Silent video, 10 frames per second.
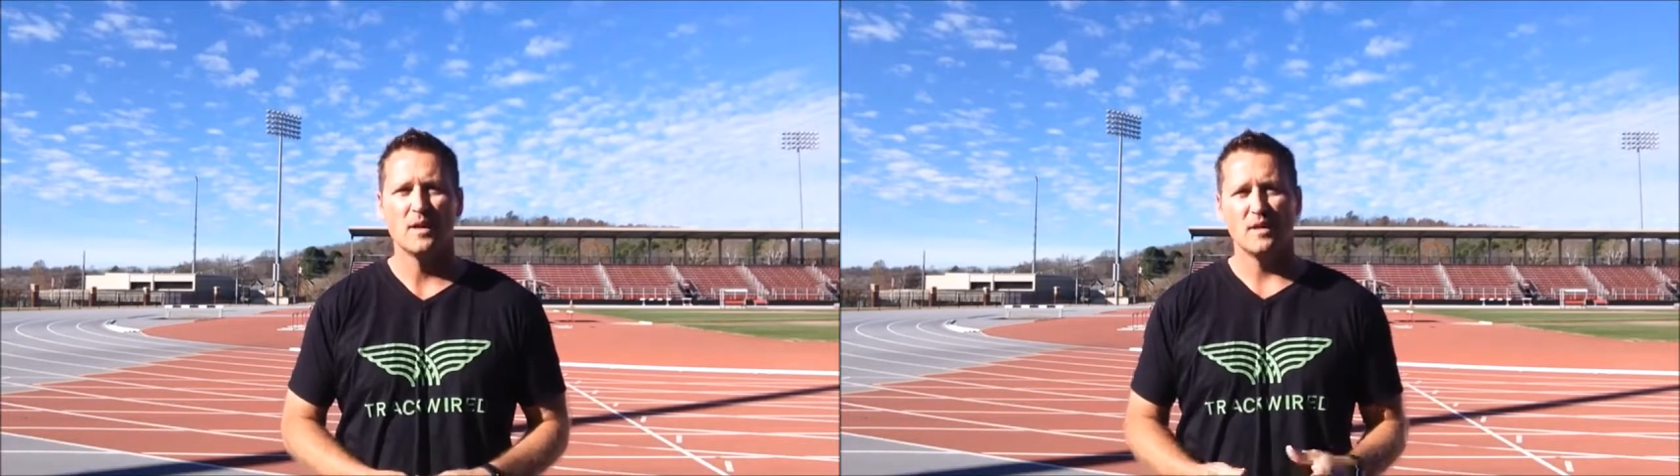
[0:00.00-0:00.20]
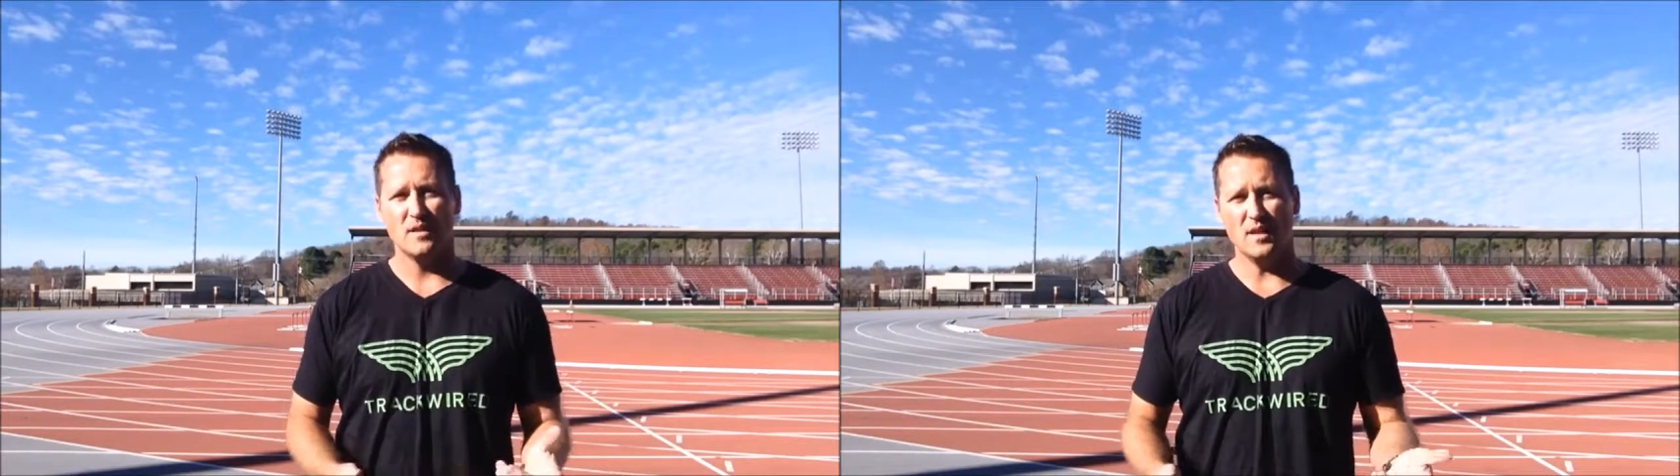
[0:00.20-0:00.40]

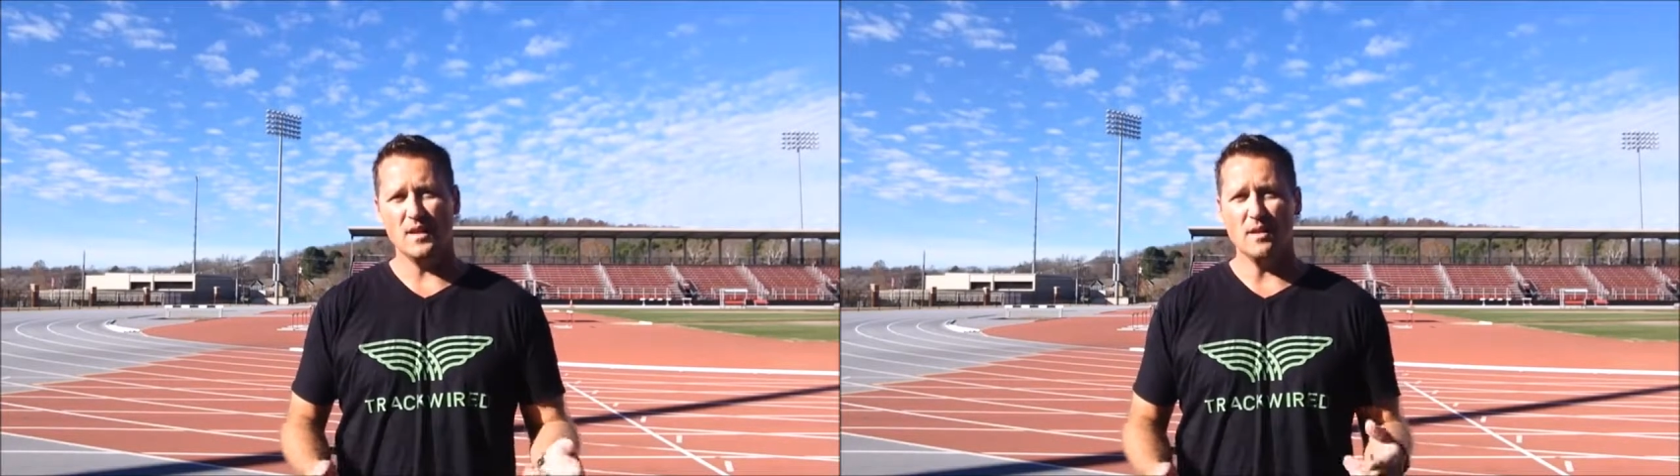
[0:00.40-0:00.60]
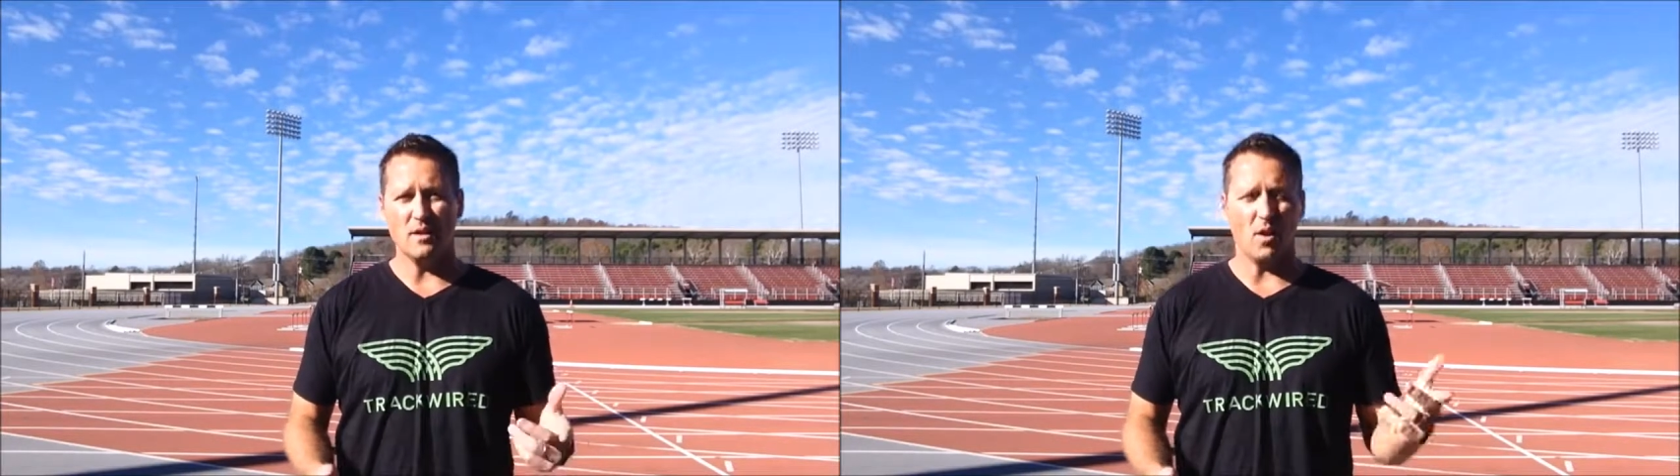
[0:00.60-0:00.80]

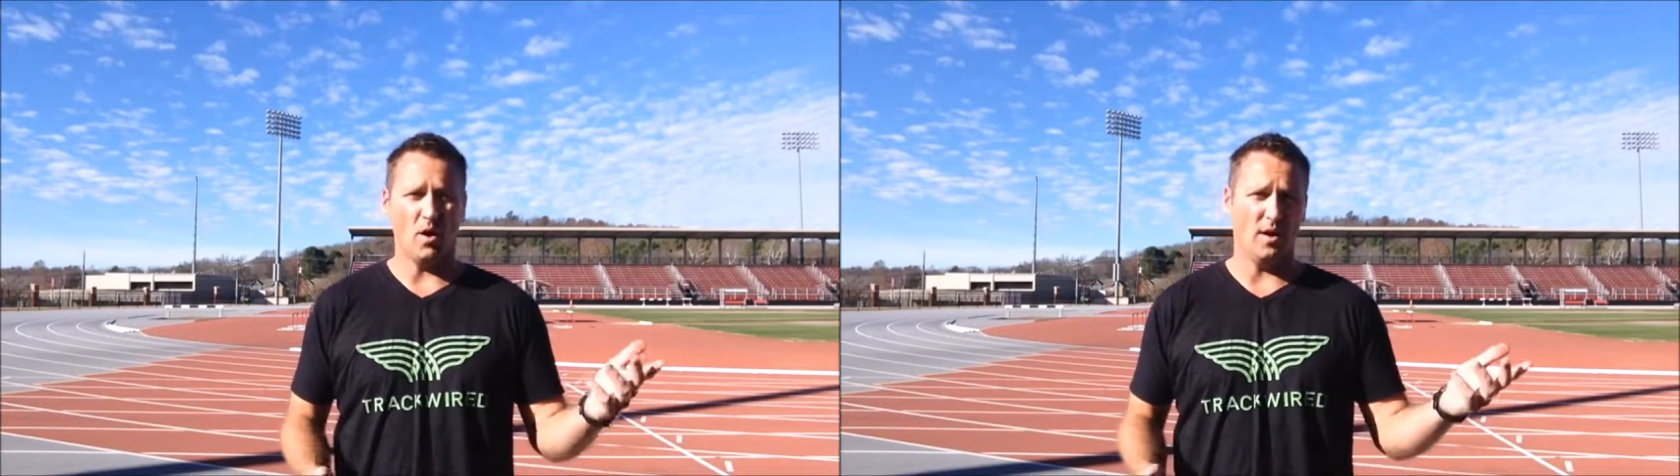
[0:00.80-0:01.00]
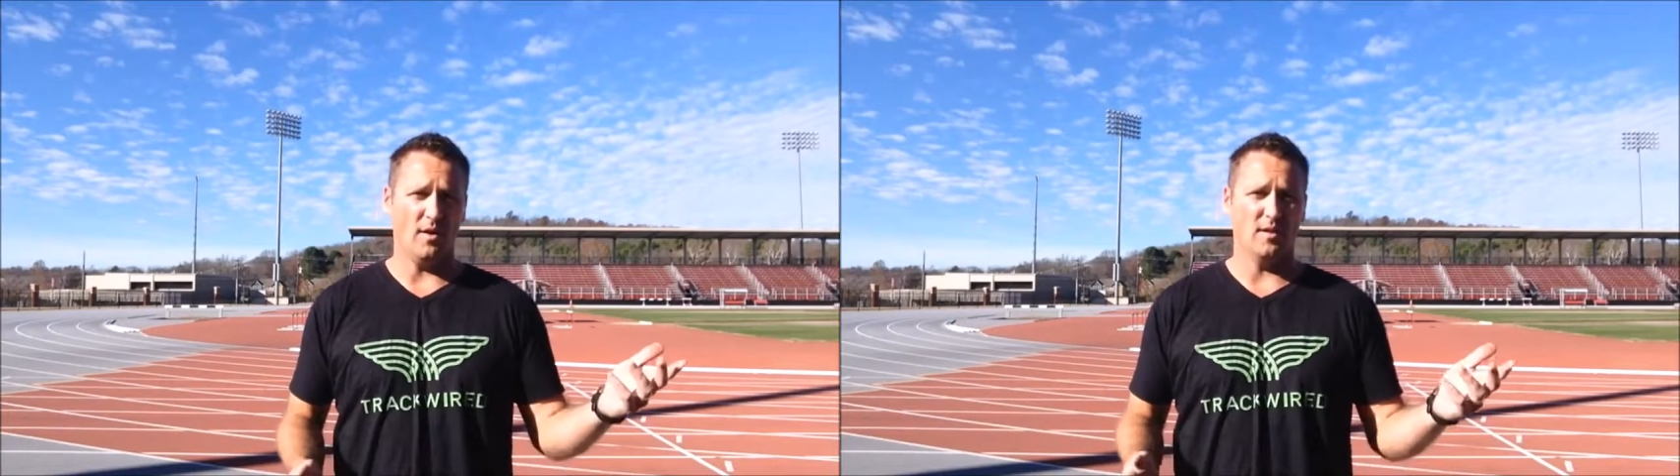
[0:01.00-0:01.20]
Then
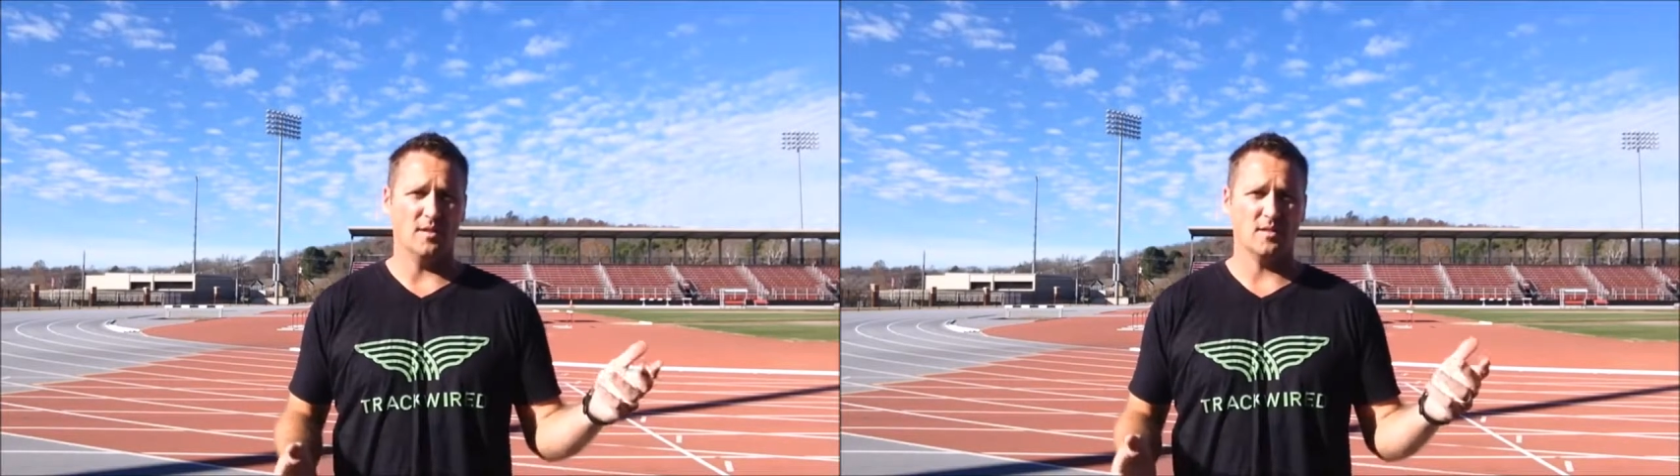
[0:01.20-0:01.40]
on